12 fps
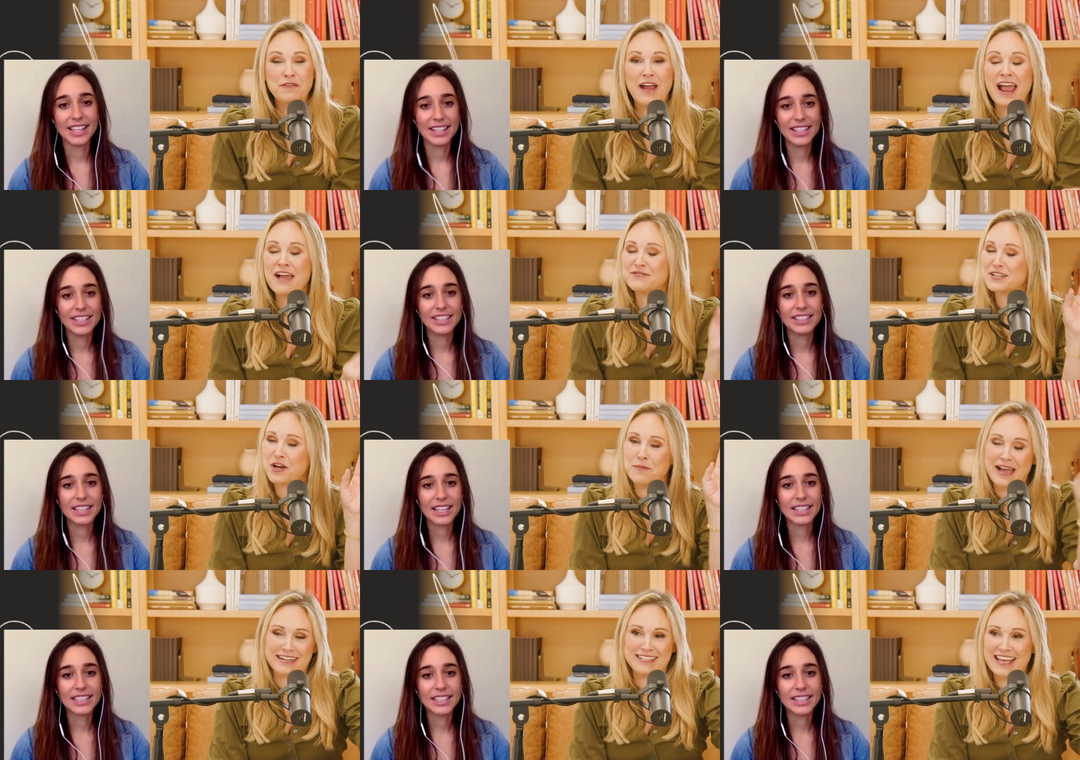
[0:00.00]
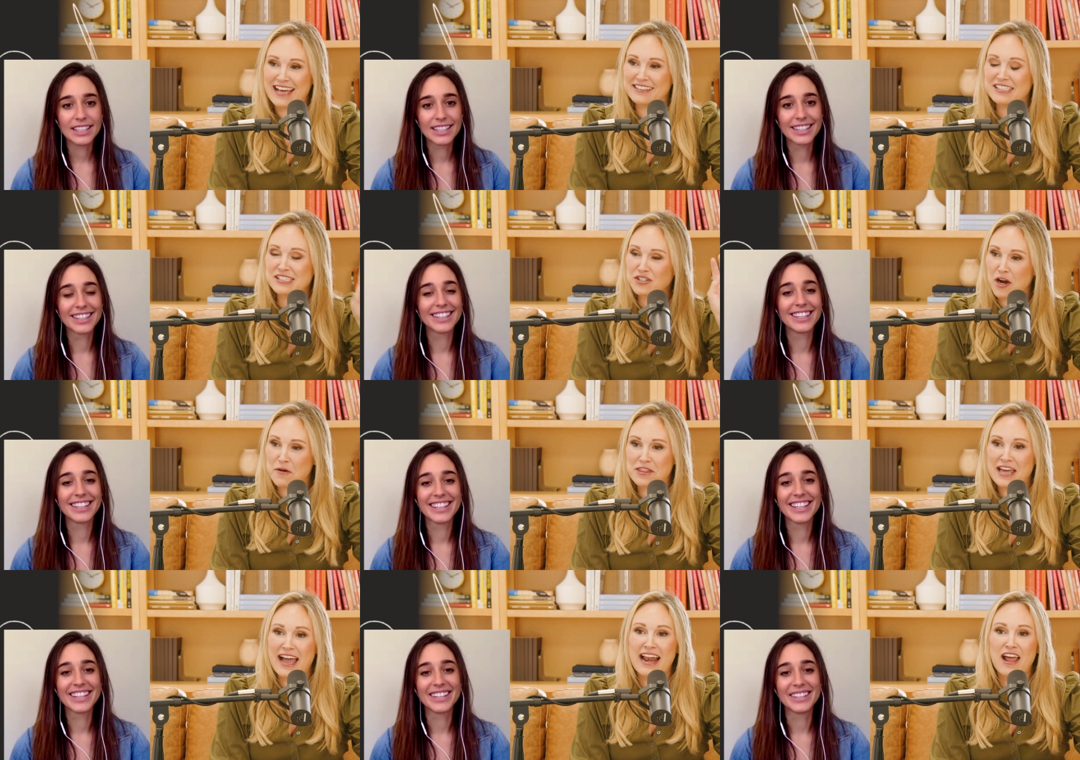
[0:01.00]
Speaker 1: afraid. I have to go back to that. Let's start
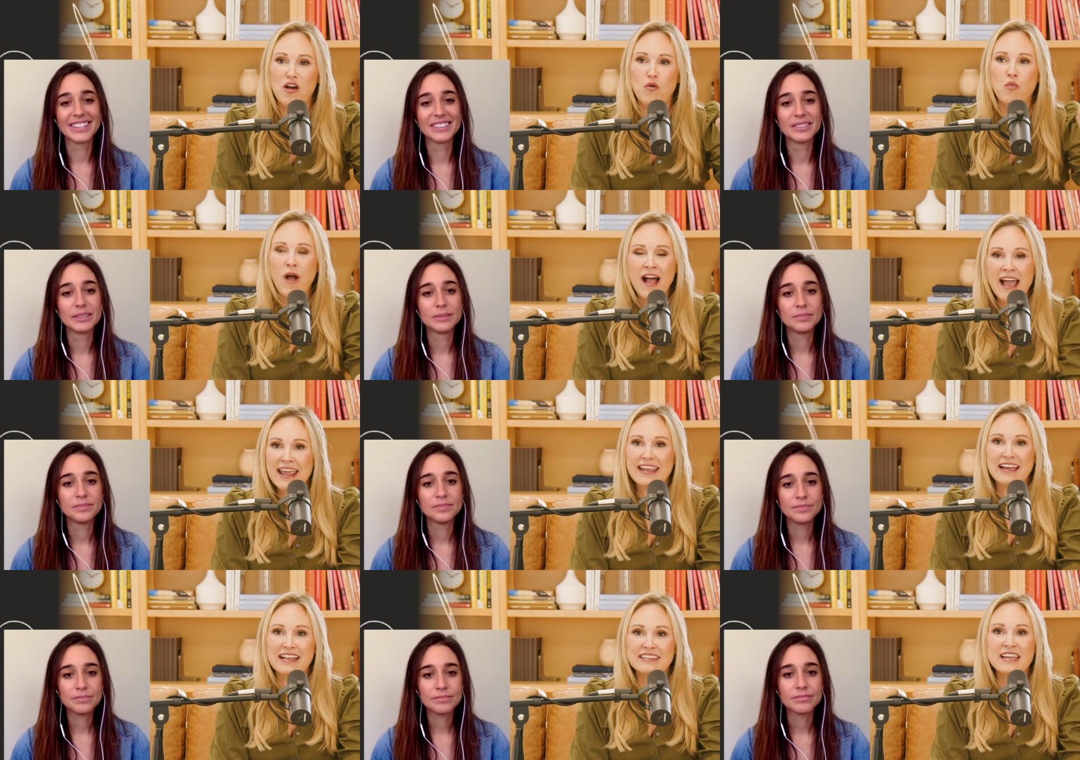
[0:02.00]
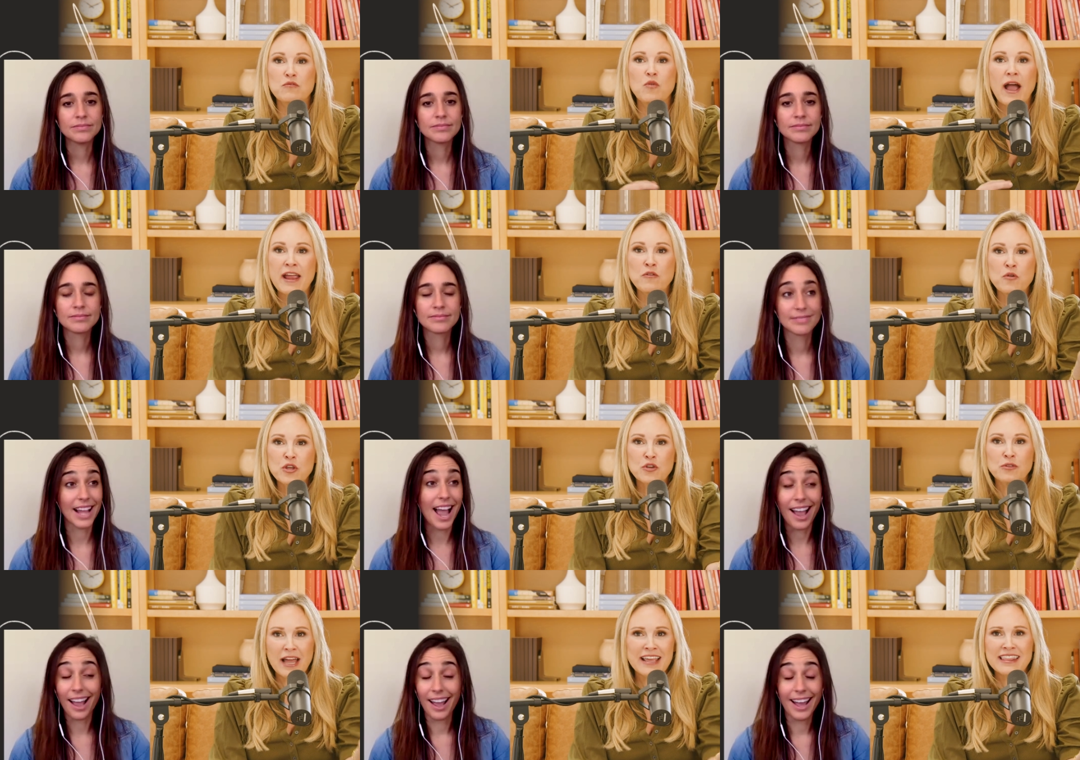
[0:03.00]
with that. Why? Like, why were
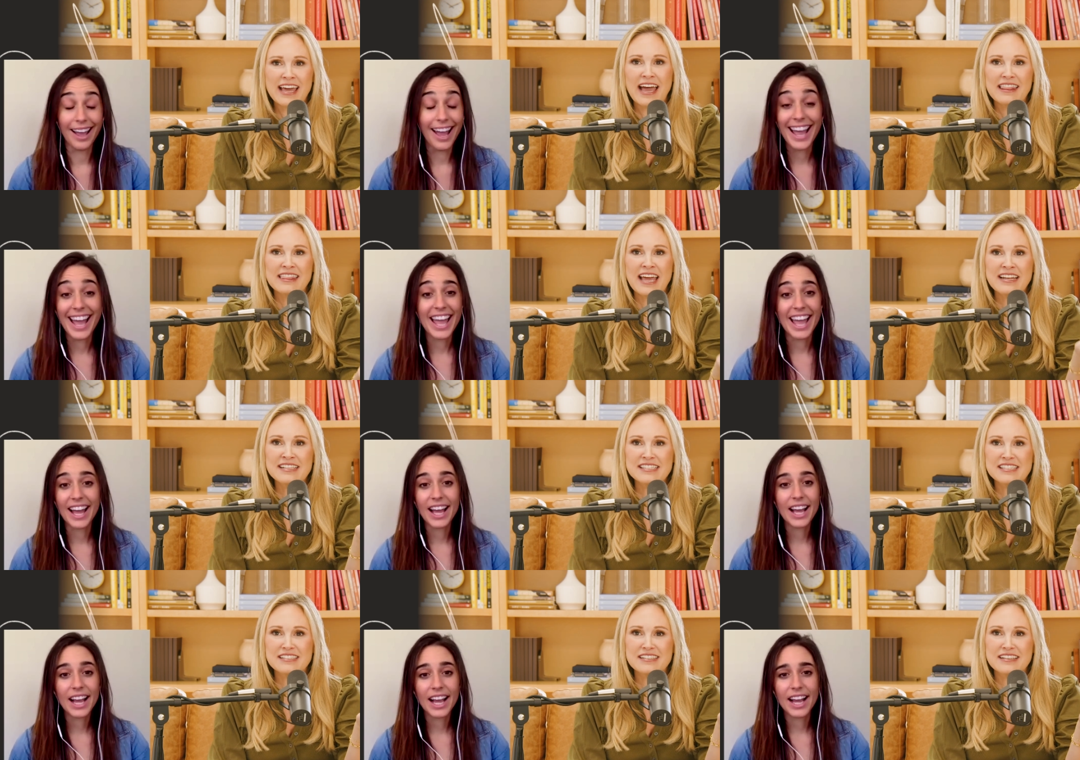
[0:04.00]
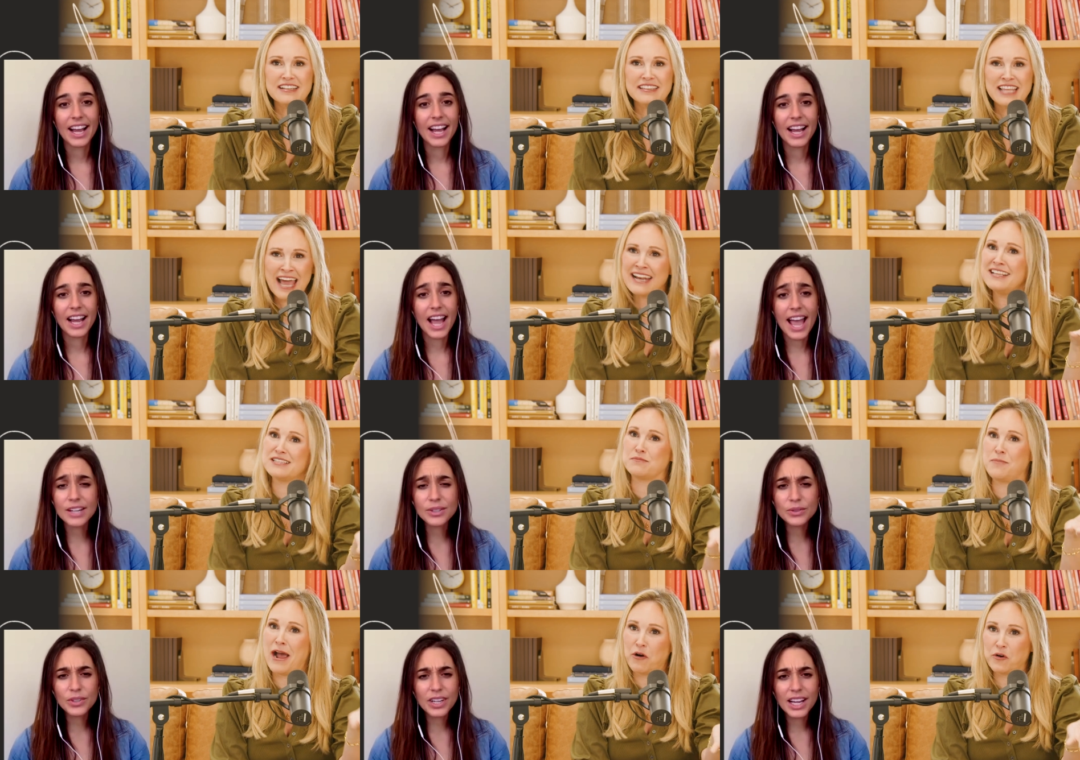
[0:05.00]
you like that? That is that
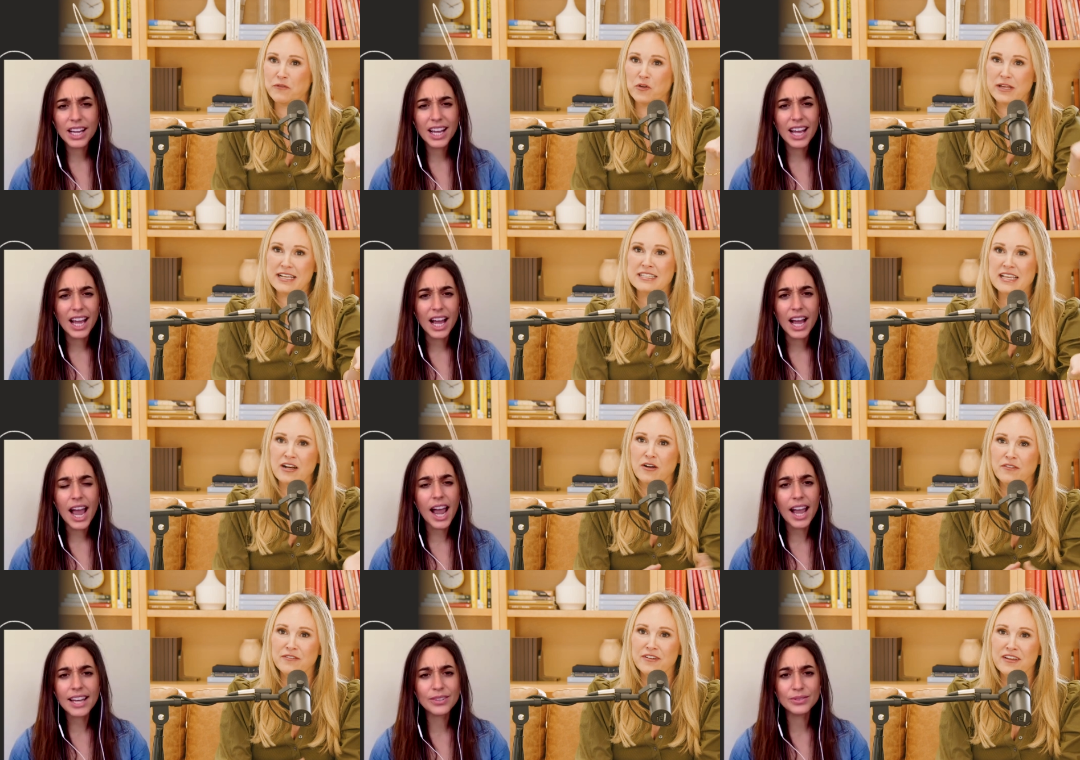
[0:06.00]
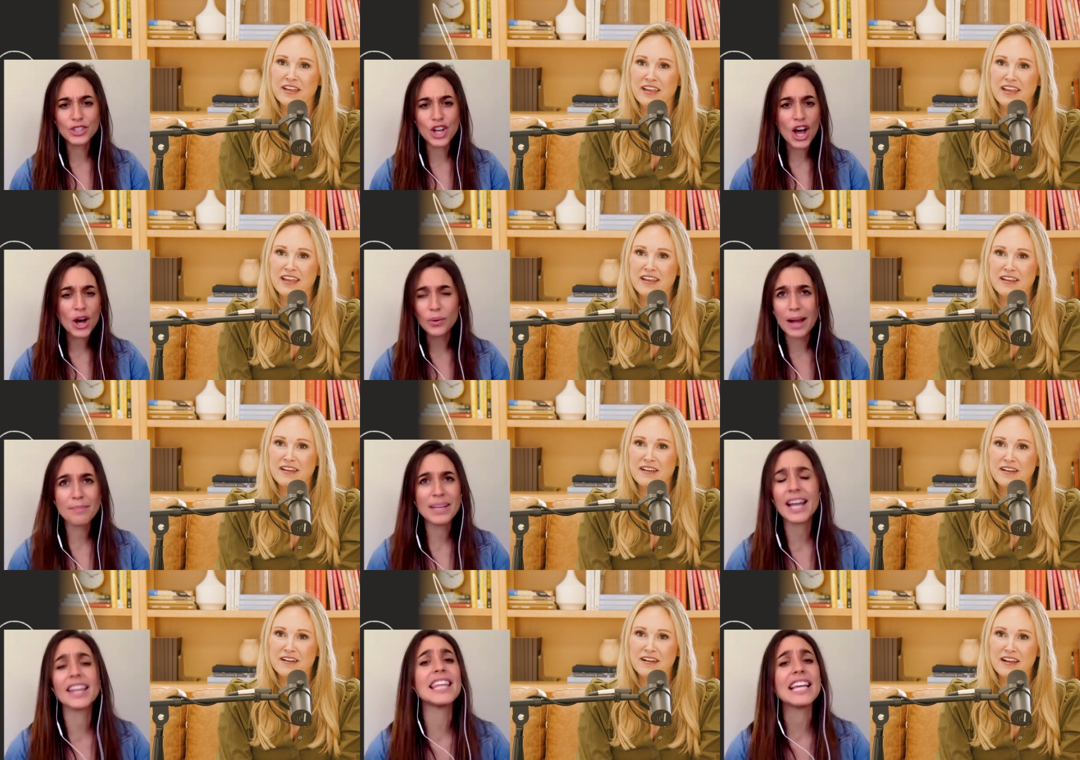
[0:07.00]
is
Speaker 2: powerful in itself. I don't know. I
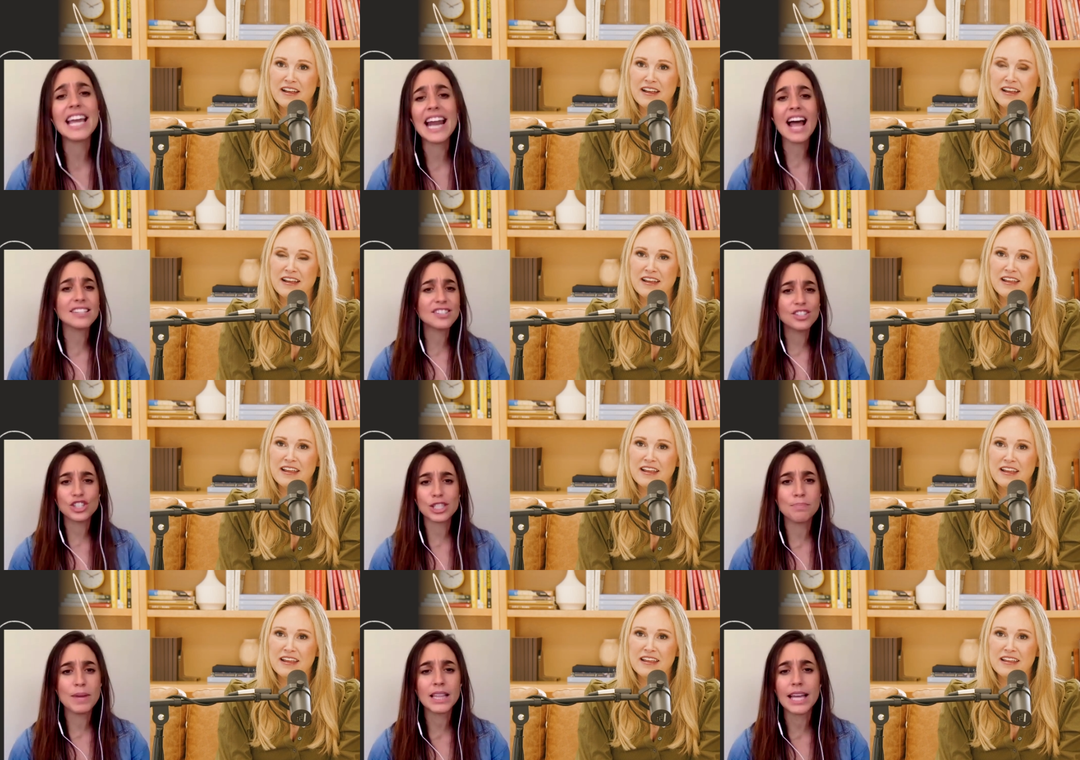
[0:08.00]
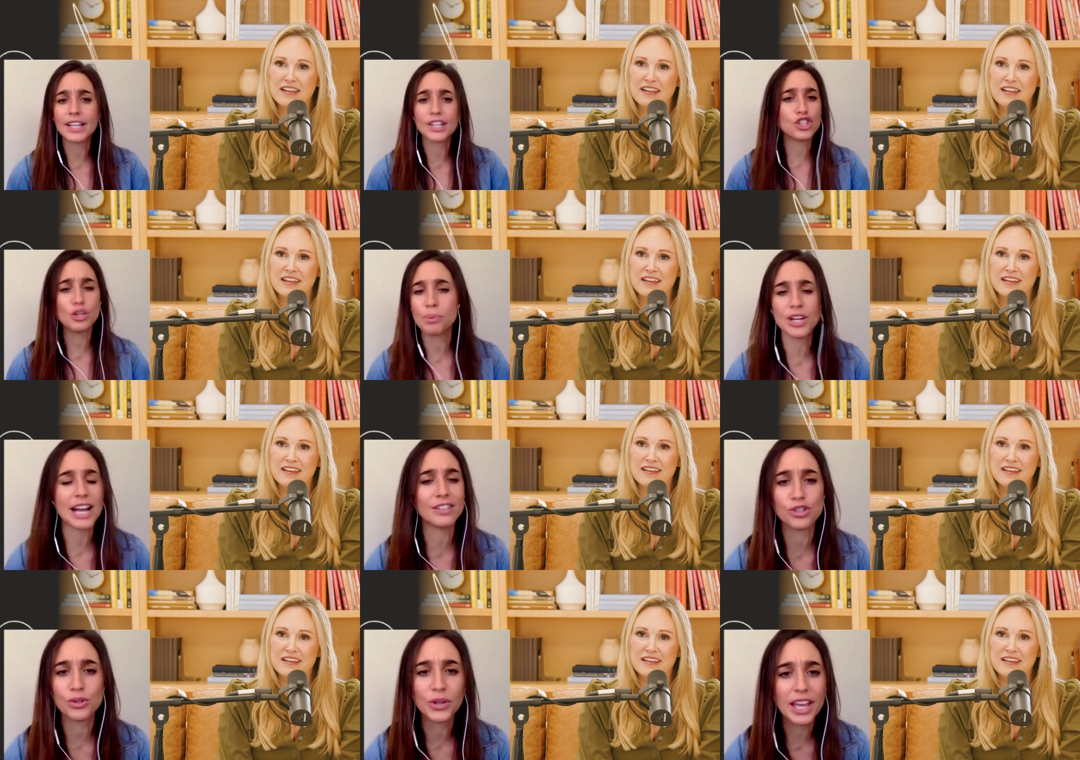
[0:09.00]
mean, I think it has to just be like a
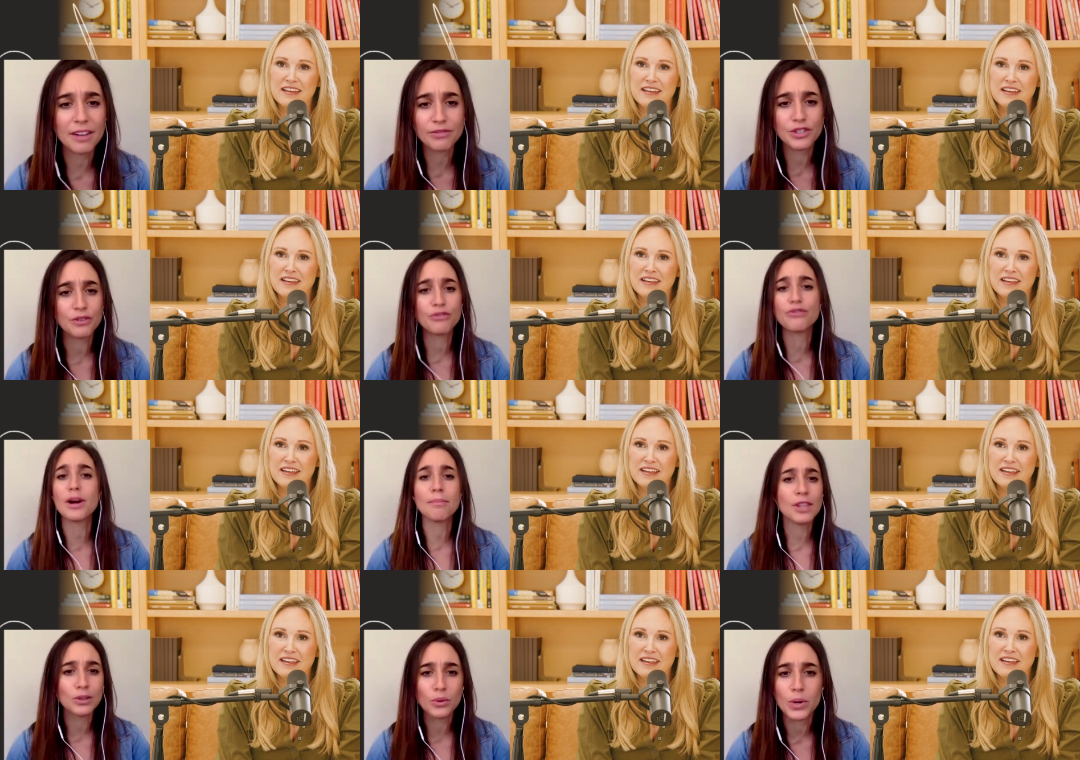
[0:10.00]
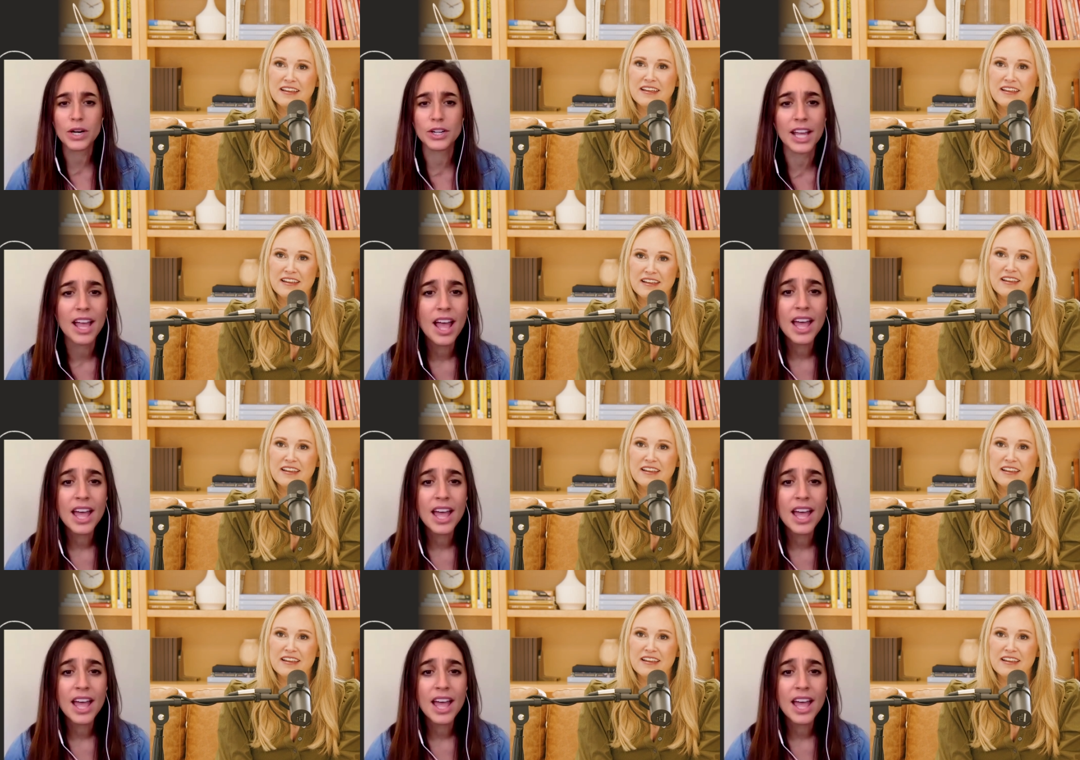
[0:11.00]
supernatural gift from the Lord